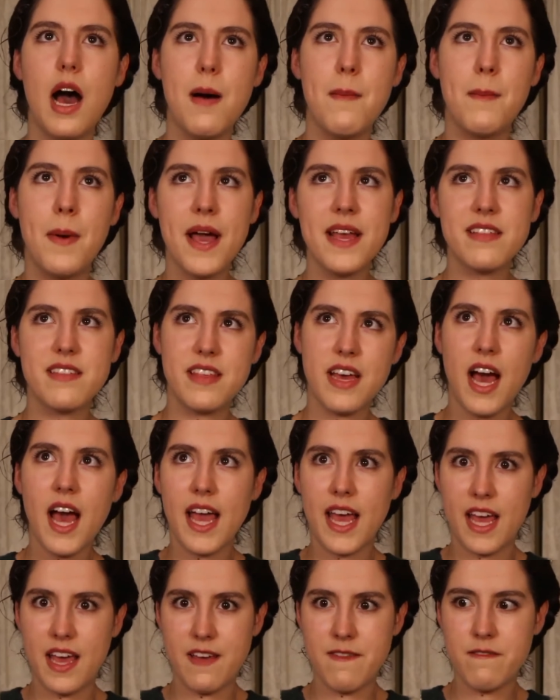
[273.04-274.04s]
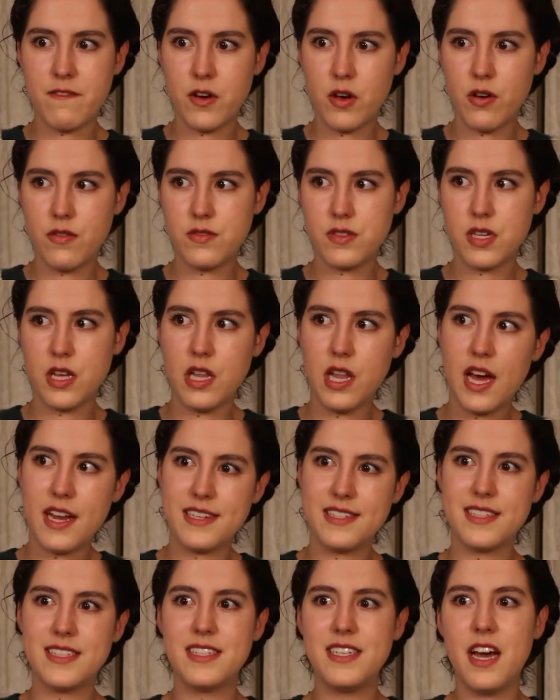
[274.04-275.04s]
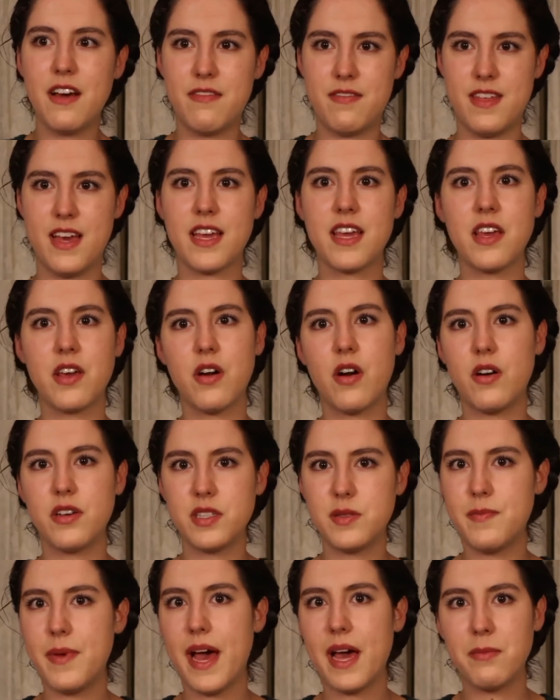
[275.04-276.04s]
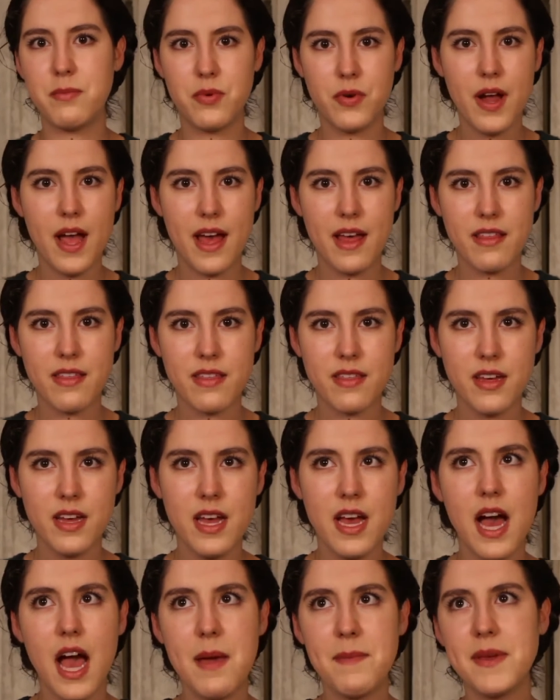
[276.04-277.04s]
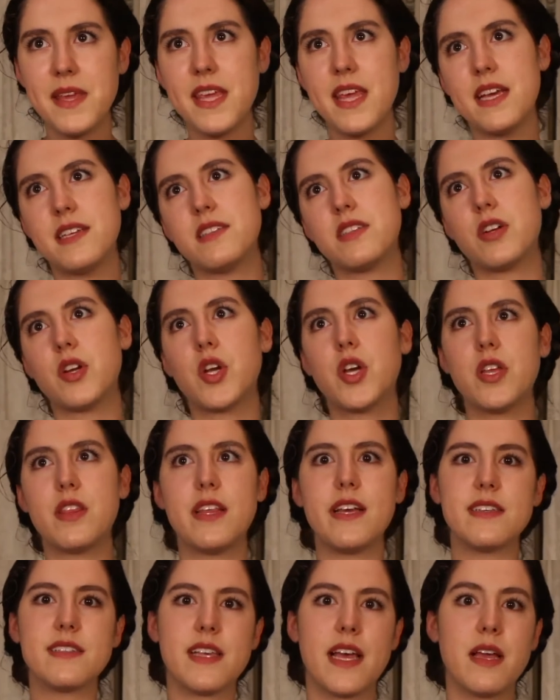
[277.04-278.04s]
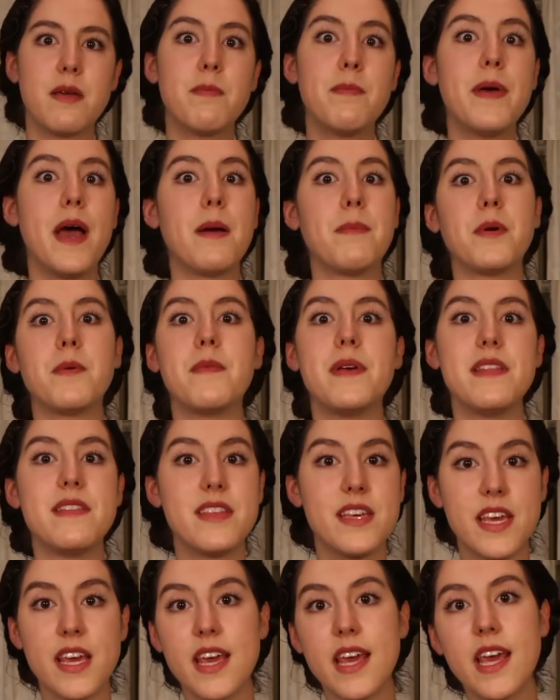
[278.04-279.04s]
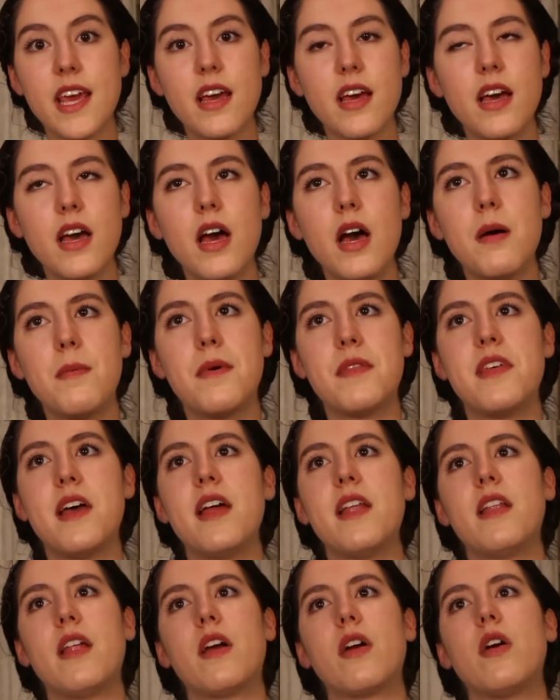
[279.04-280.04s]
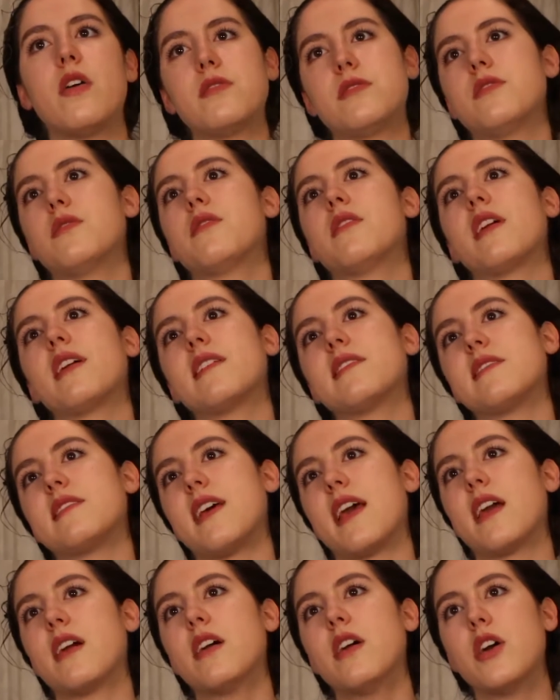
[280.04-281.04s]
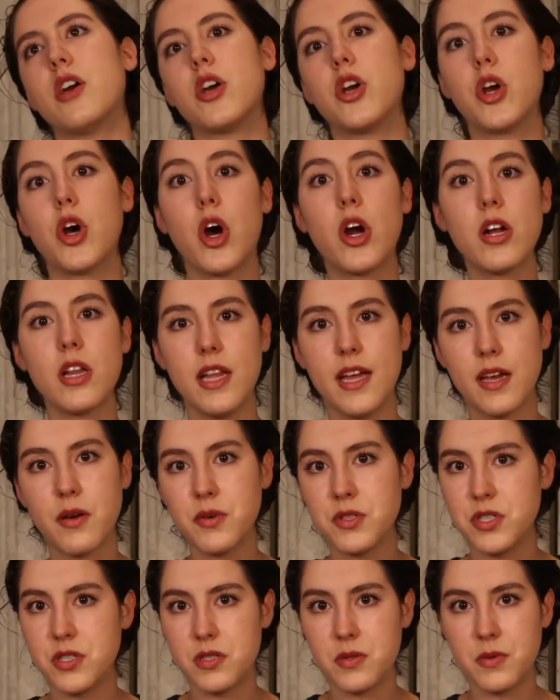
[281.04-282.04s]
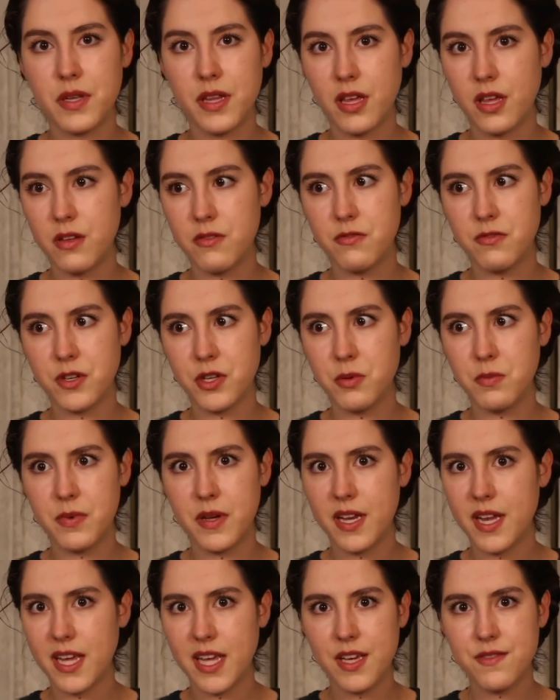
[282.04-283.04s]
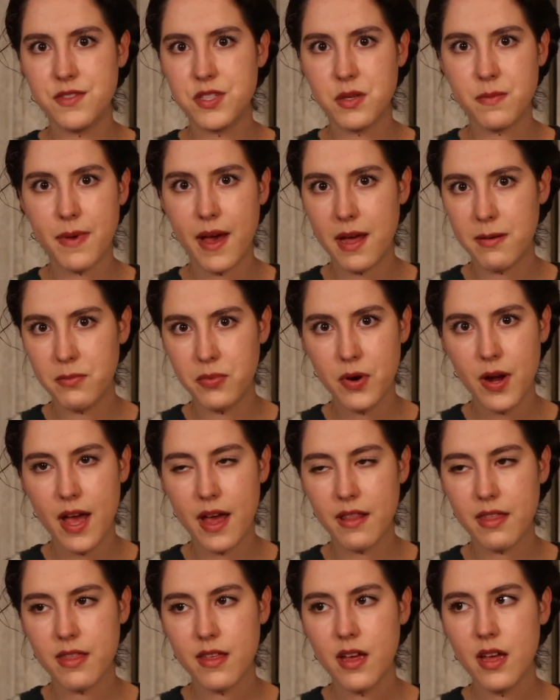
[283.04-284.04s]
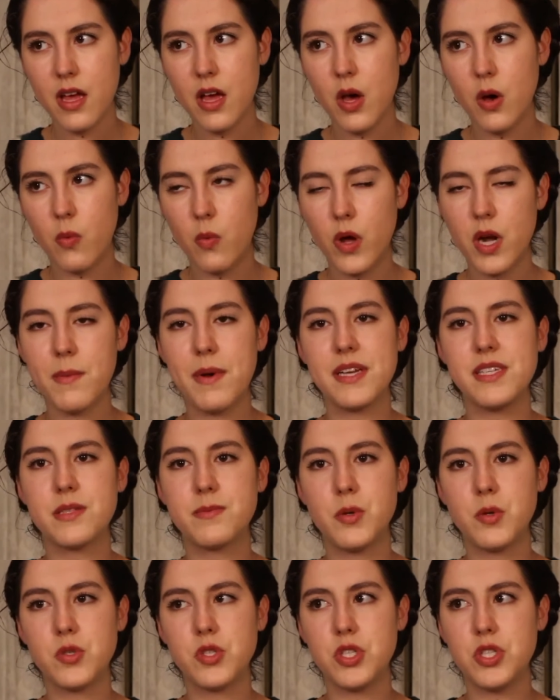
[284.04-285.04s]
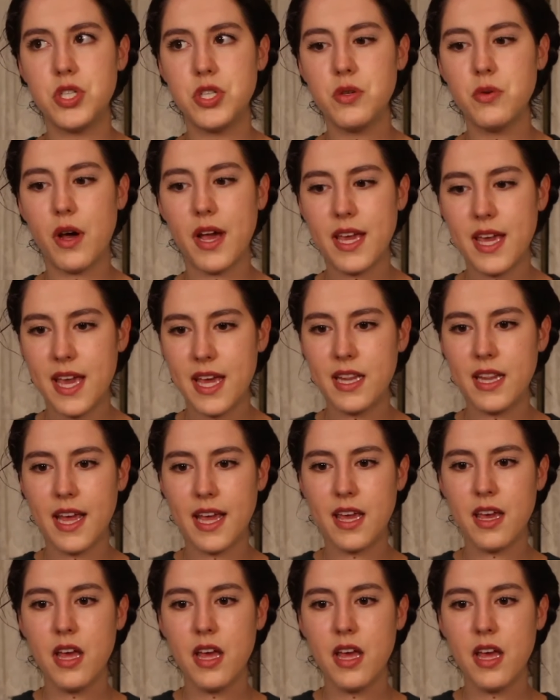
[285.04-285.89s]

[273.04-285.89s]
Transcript: my diet involves a lot of stuff that can cause bad breath. I mean, yes, there are good things like peppermint tea, but then there are also things like garlic, which is really good for you, but it gives you bad breath. What am I supposed to do? I can't